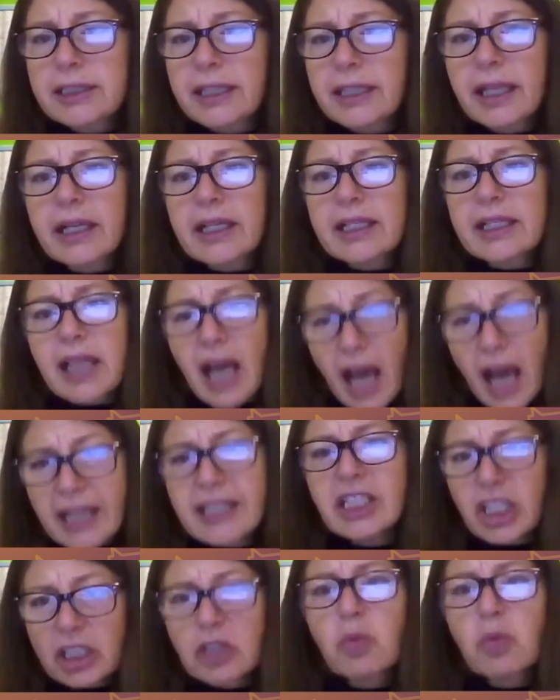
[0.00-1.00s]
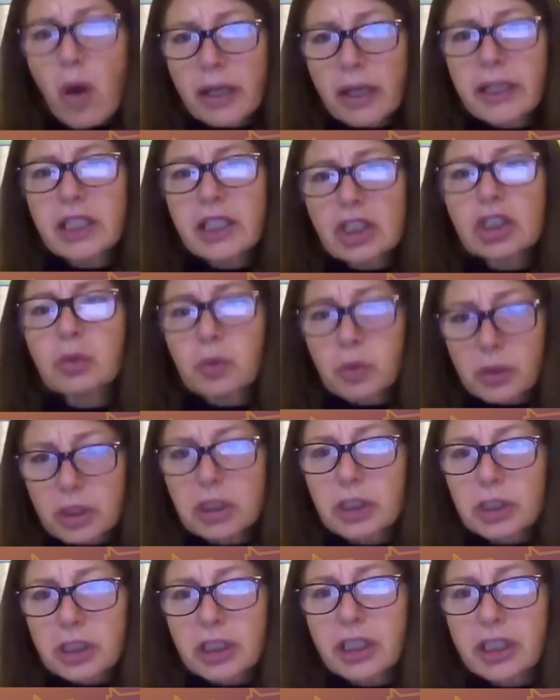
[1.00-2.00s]
Dennis. I just want it to
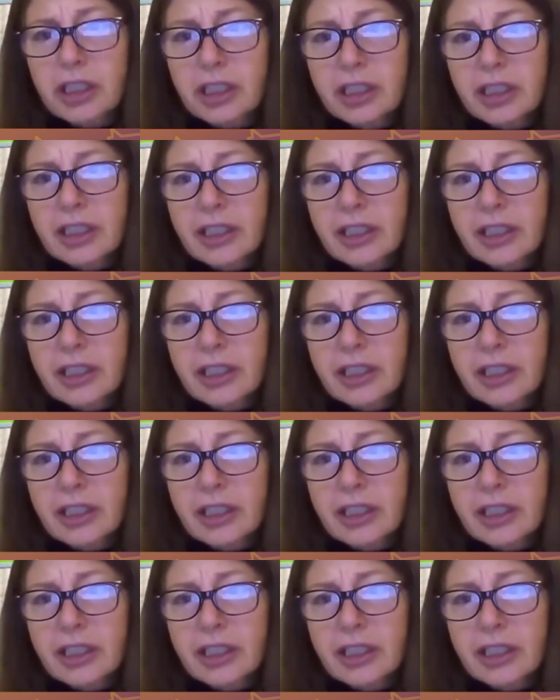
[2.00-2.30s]
work.